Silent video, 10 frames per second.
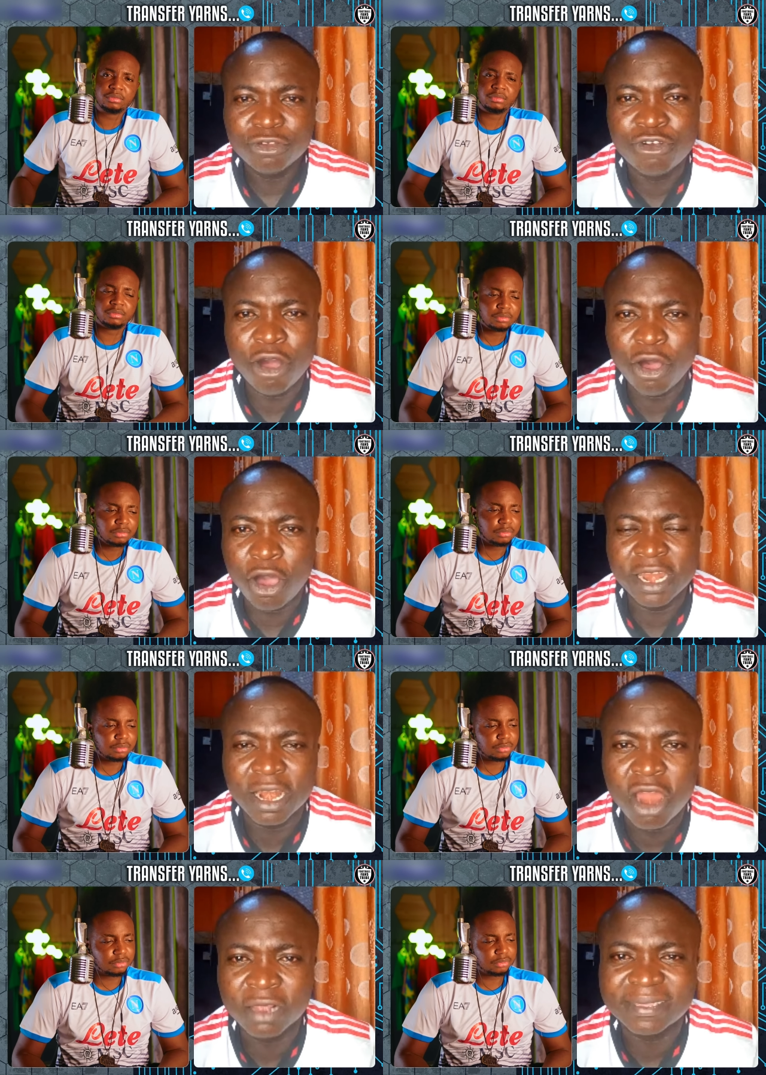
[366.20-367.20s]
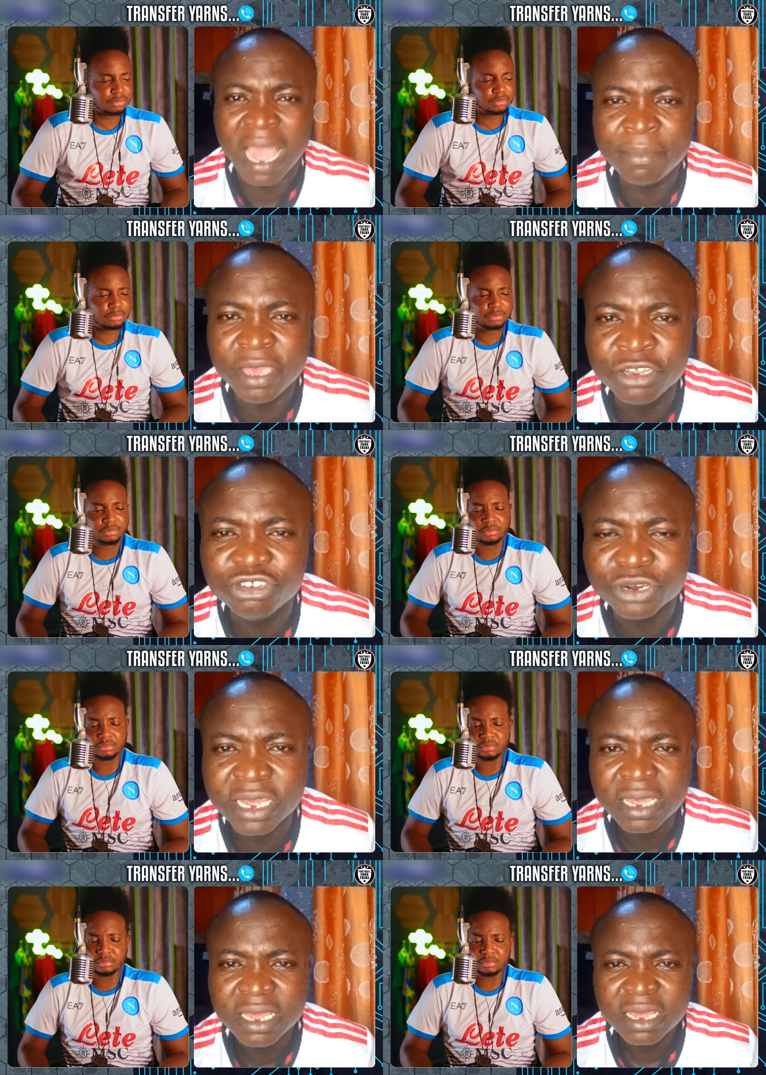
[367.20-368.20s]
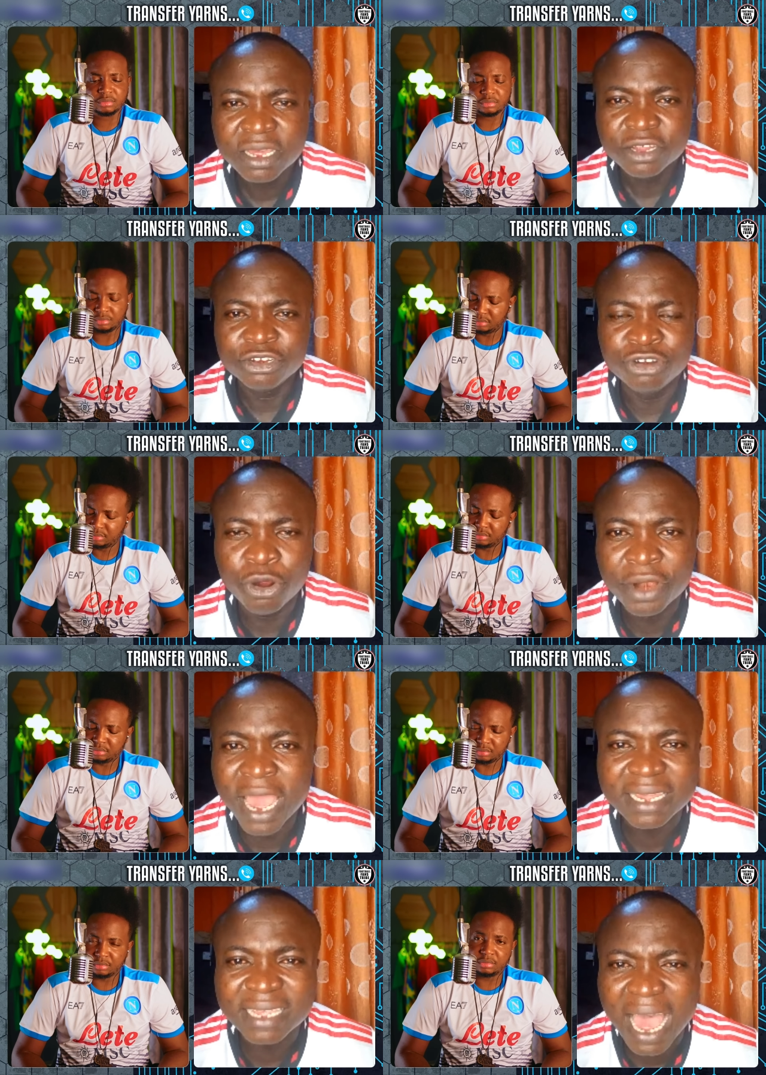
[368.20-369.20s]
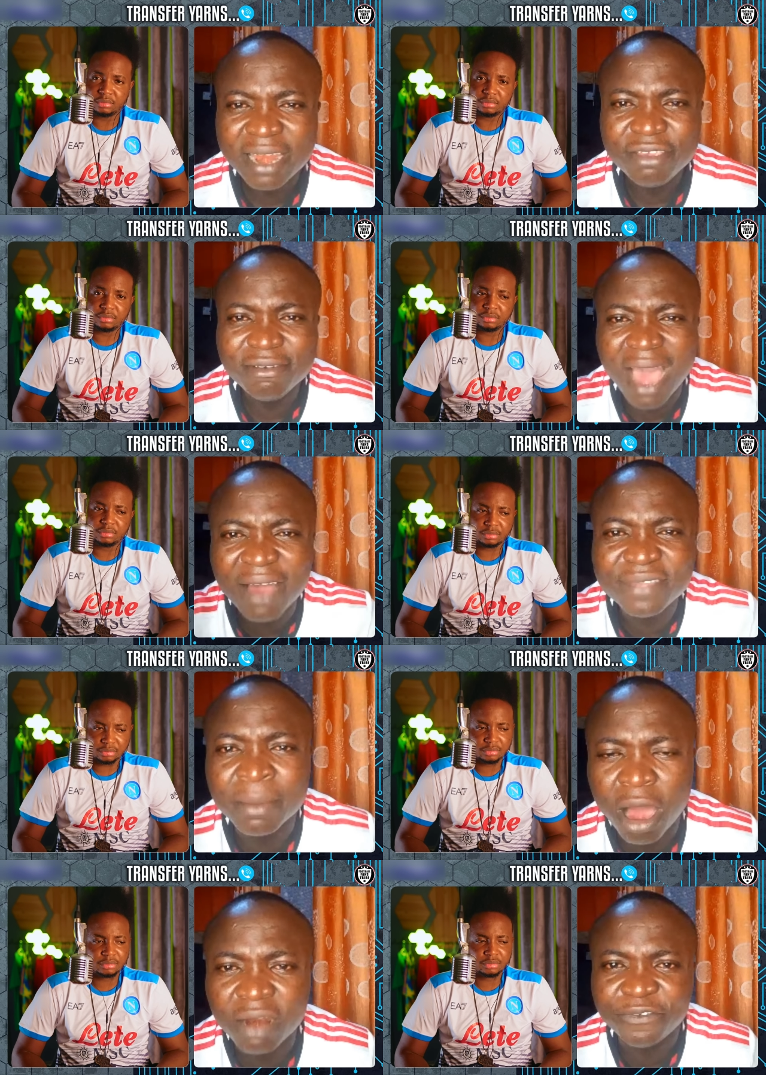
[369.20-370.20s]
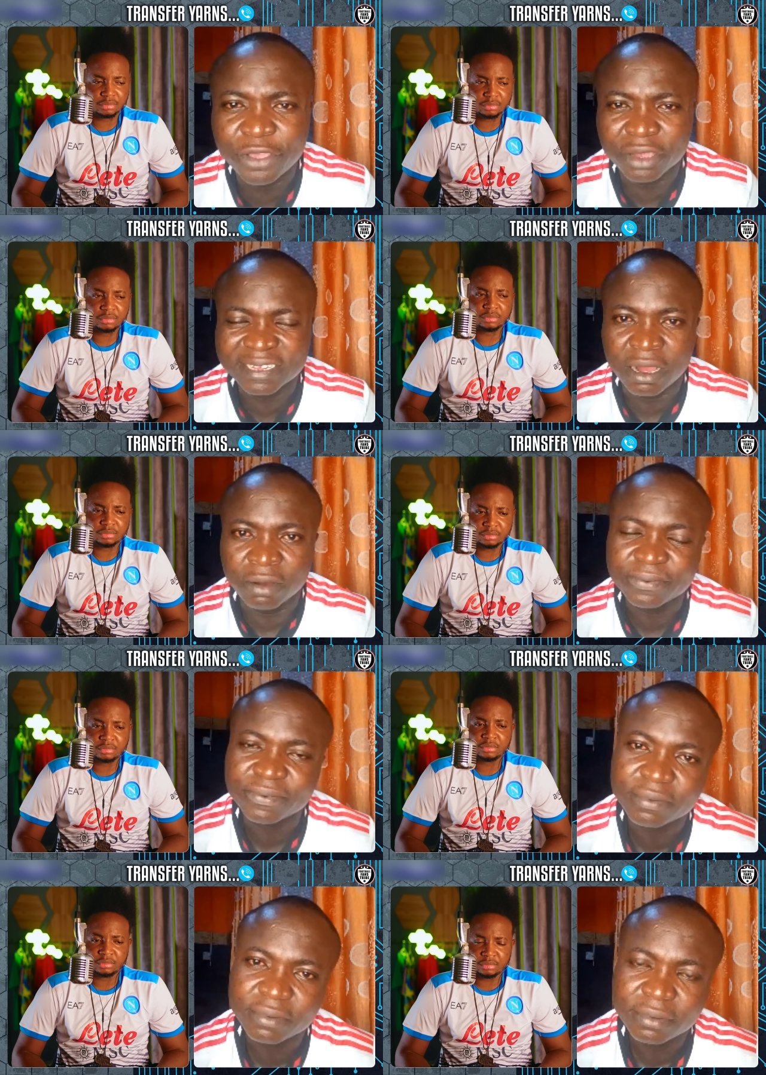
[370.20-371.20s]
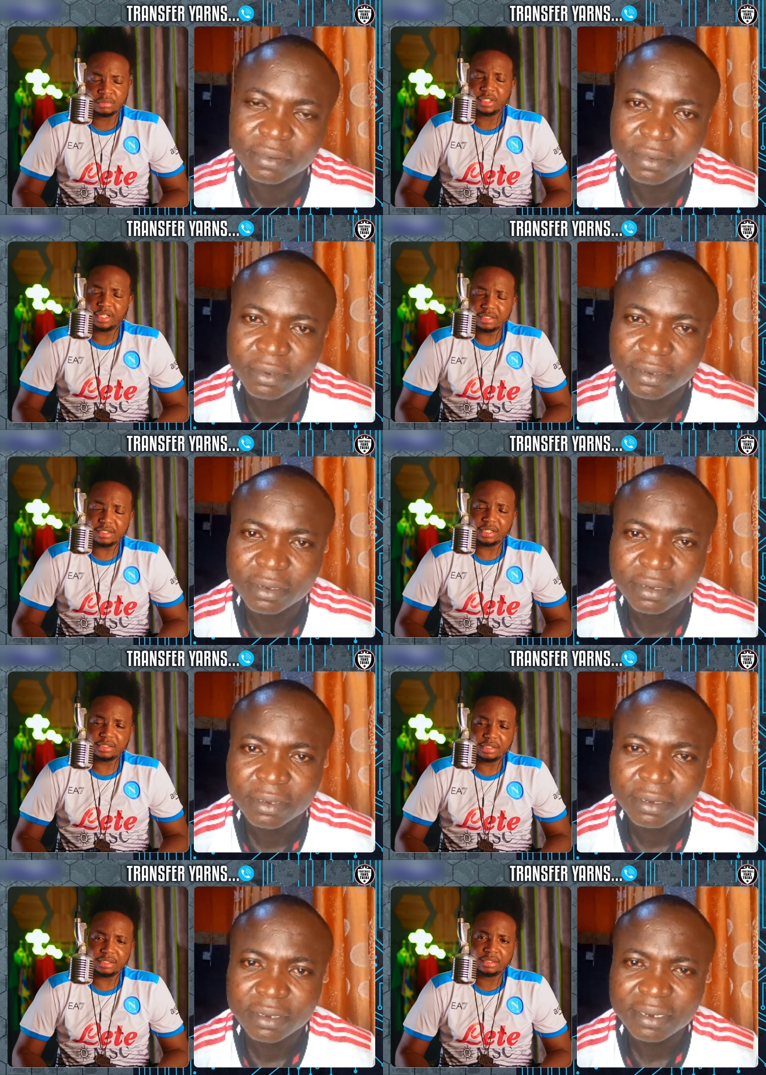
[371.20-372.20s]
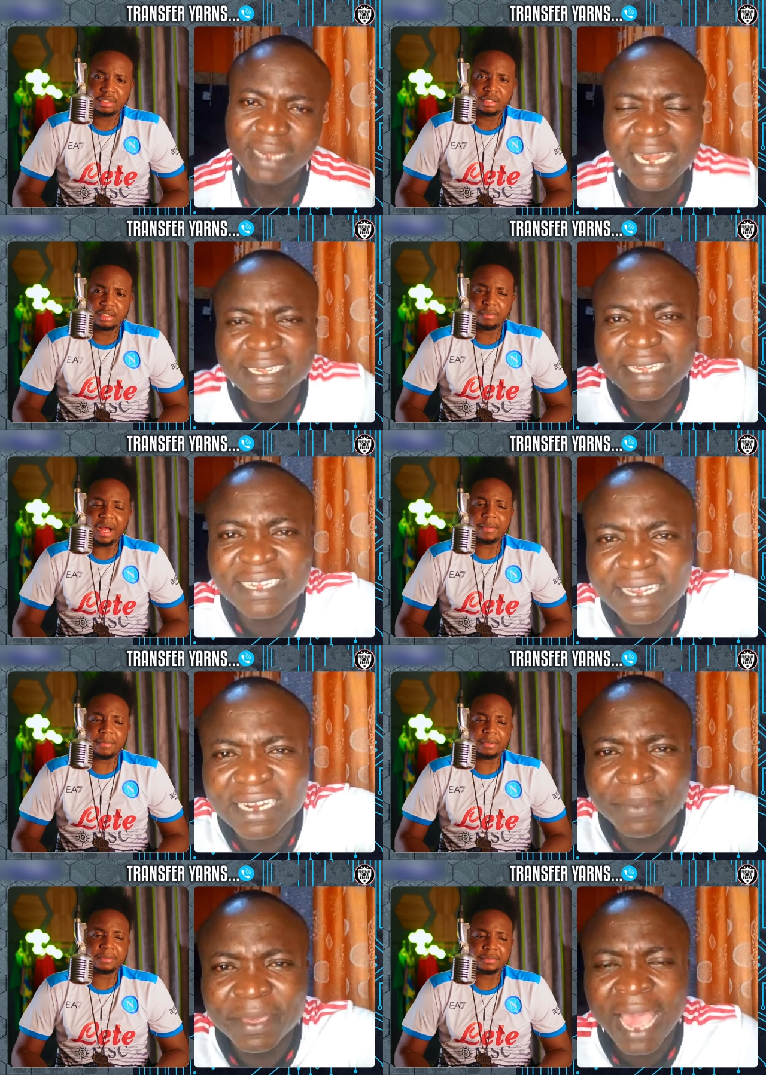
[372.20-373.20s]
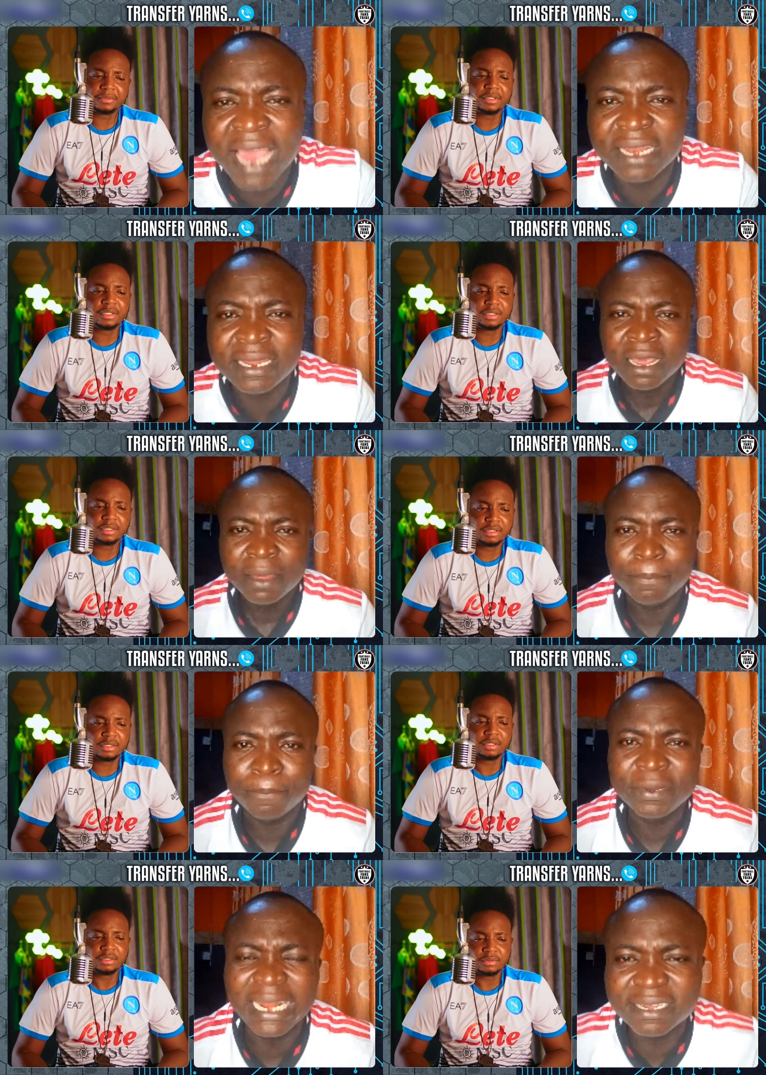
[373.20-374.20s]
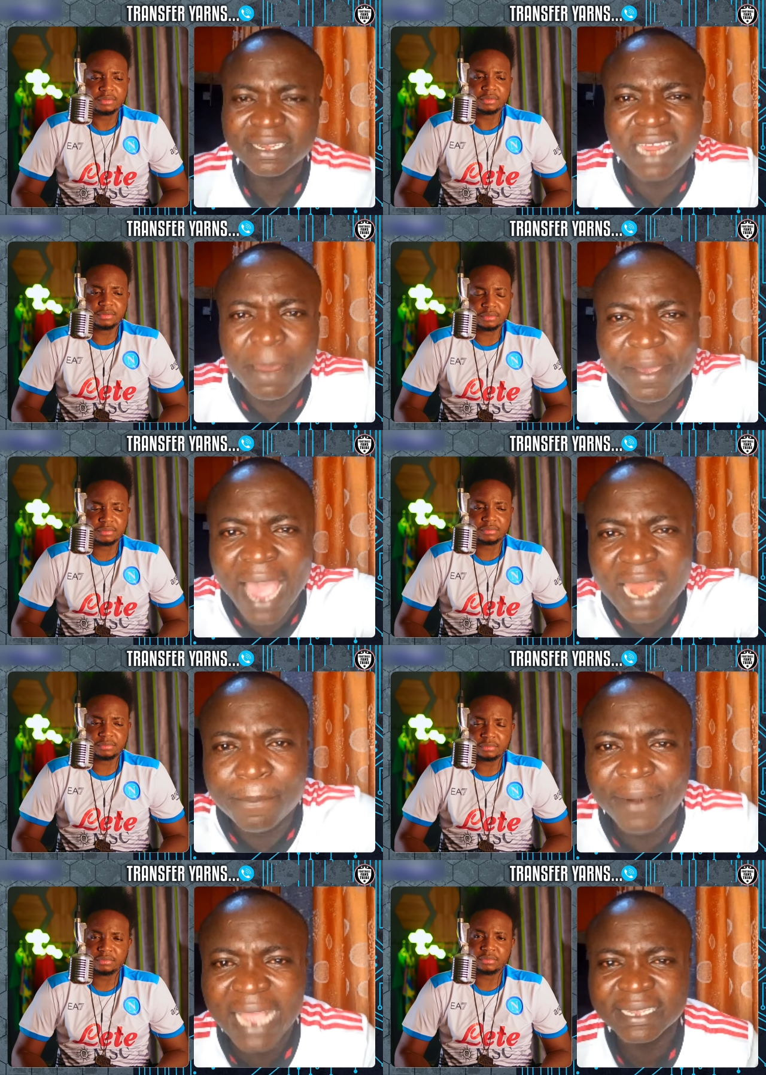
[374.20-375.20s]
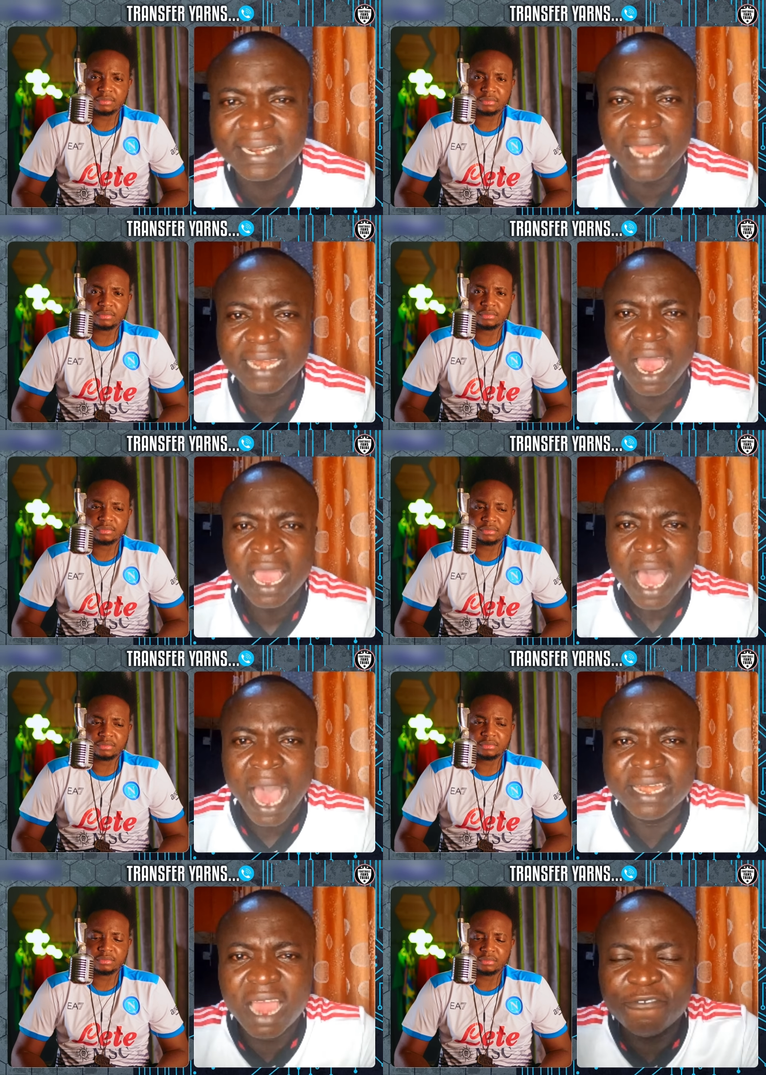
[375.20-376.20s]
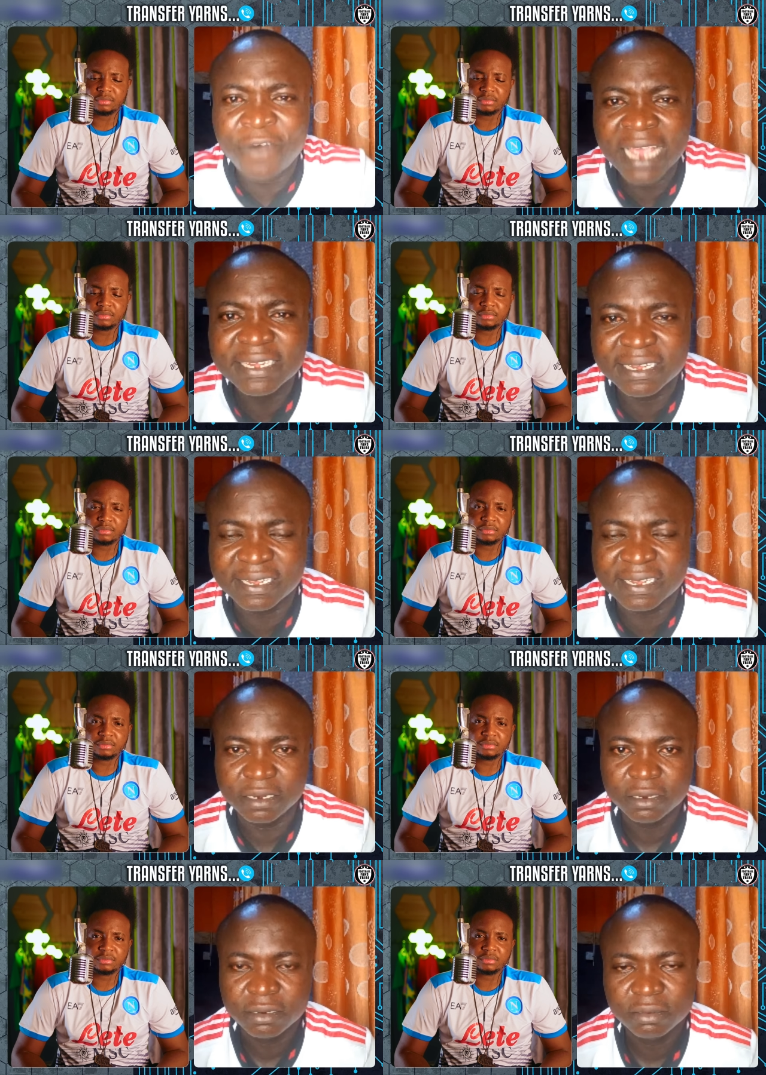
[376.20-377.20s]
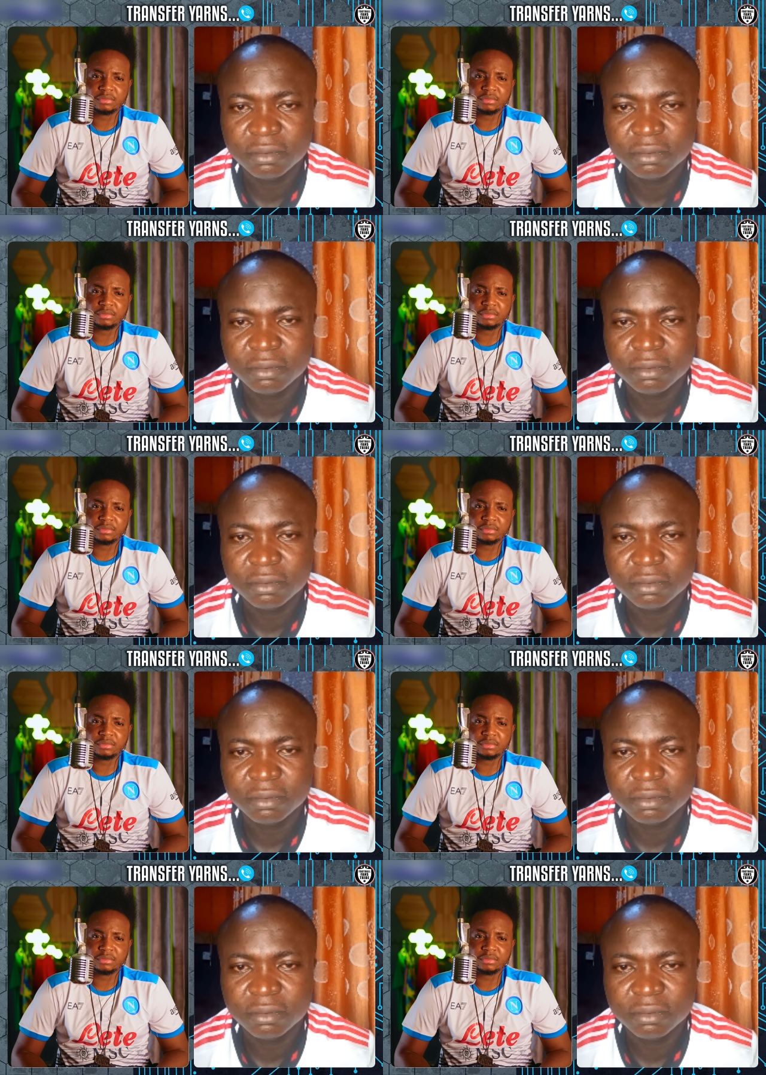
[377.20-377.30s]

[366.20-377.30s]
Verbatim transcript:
Speaker 1: go on a long-term injury, no red card, you have them all for yourself.
Speaker 2: Exactly.
Speaker 1: That is a Ma secret behind. That is the secret behind Brighton and their and their fine season.